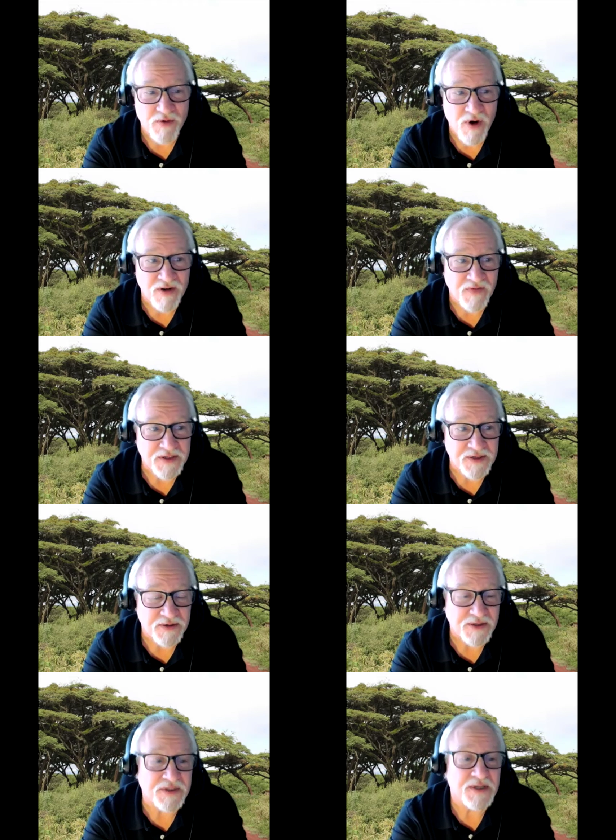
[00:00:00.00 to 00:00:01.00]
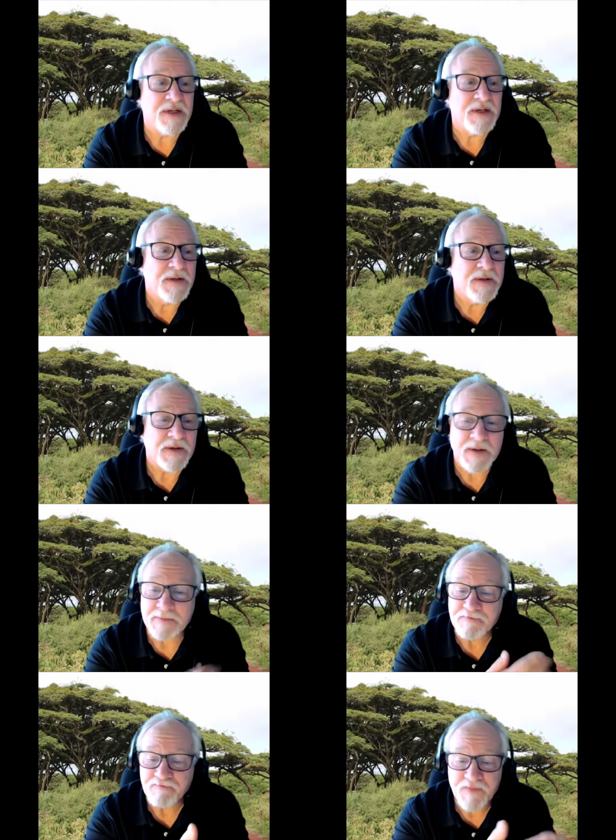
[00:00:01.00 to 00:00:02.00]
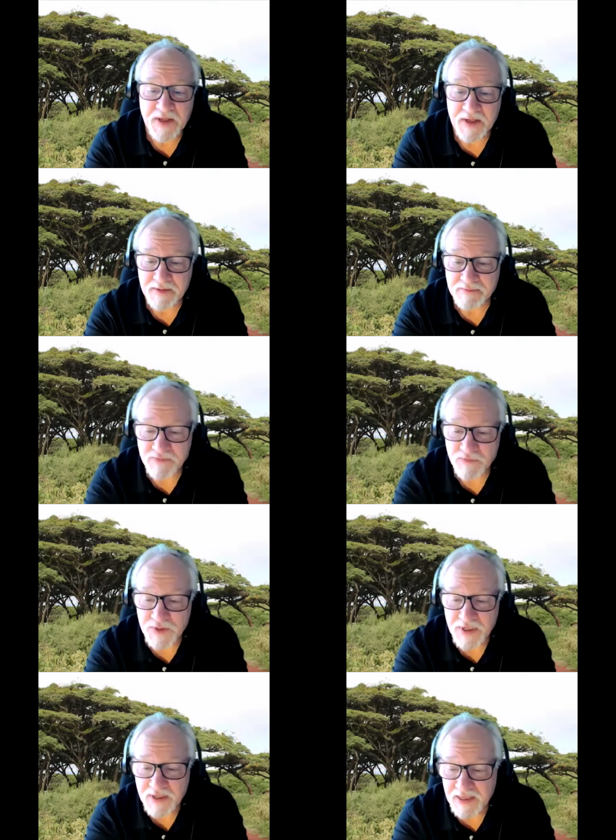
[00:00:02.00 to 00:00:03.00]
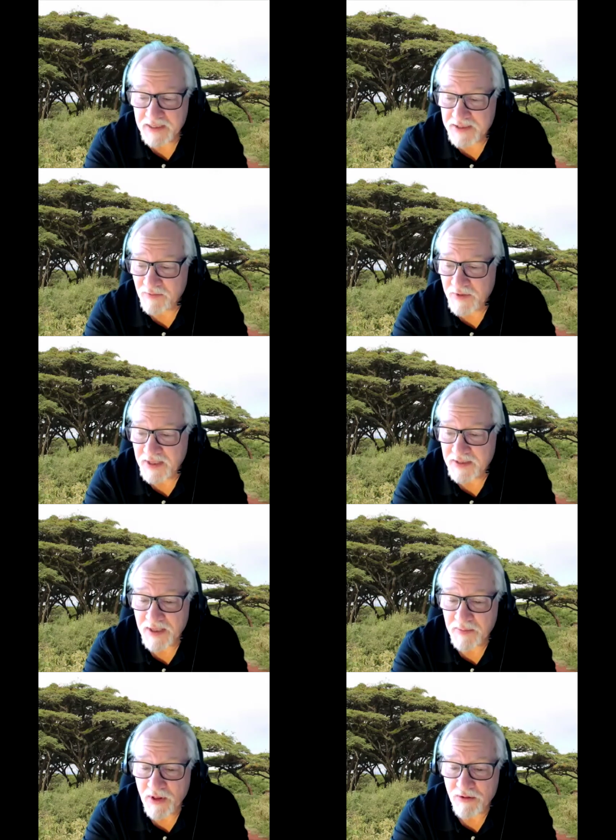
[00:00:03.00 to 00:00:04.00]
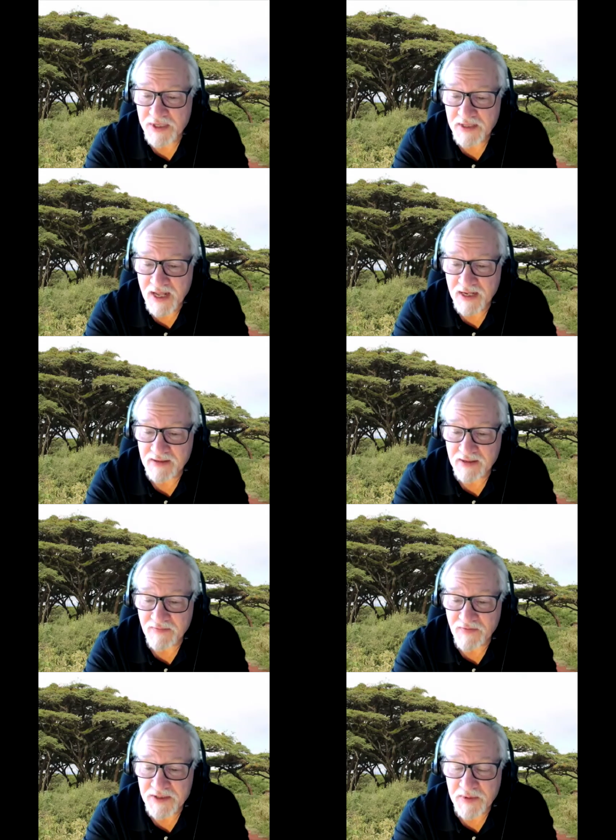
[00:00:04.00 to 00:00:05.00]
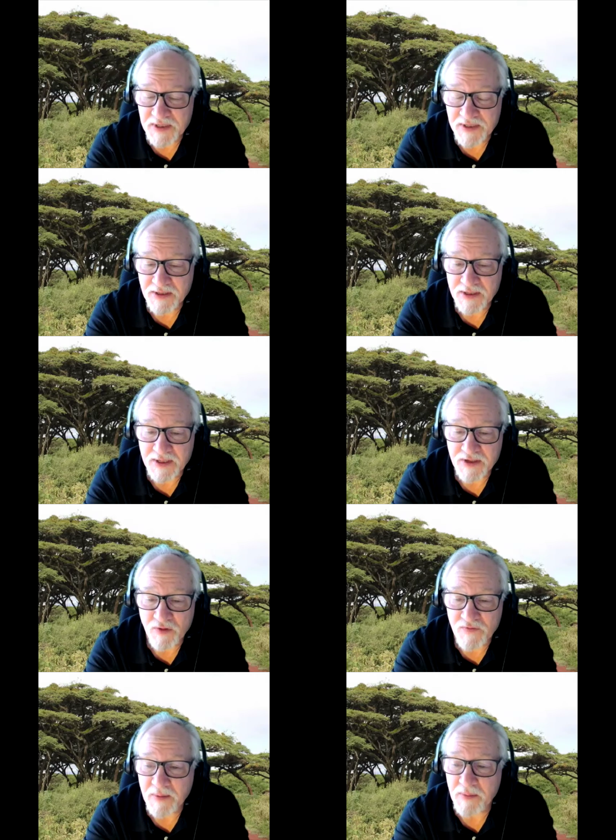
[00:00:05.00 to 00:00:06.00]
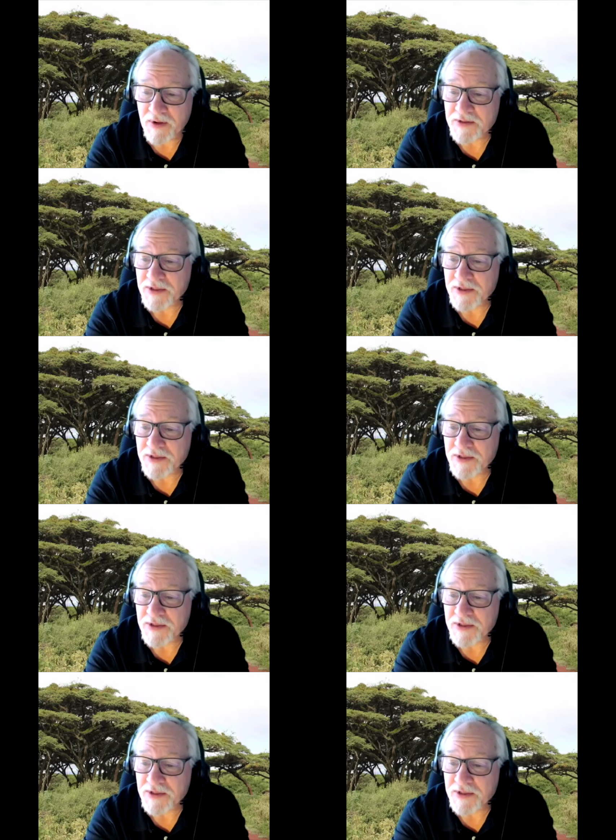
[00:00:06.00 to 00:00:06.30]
our investors. And we, like I said, we ended up closing that investment deal in November.